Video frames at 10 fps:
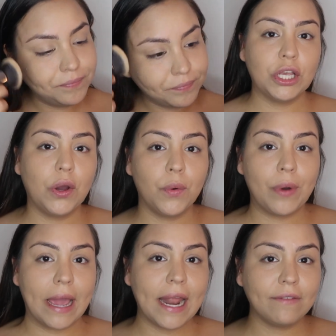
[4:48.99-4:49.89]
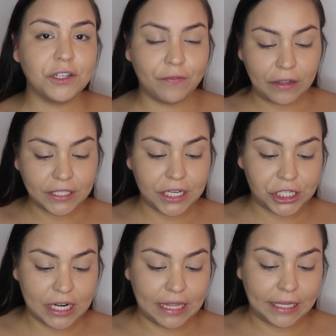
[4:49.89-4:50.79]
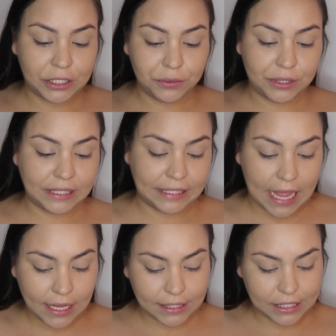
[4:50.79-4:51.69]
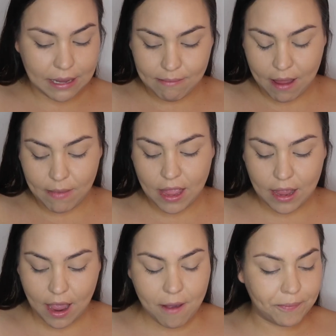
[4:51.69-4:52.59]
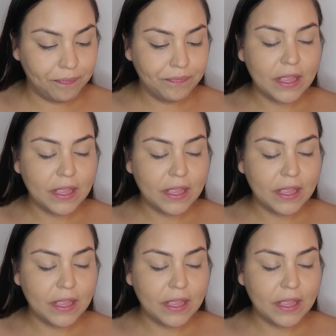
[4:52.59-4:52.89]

So right after foundation, I like to set my makeup,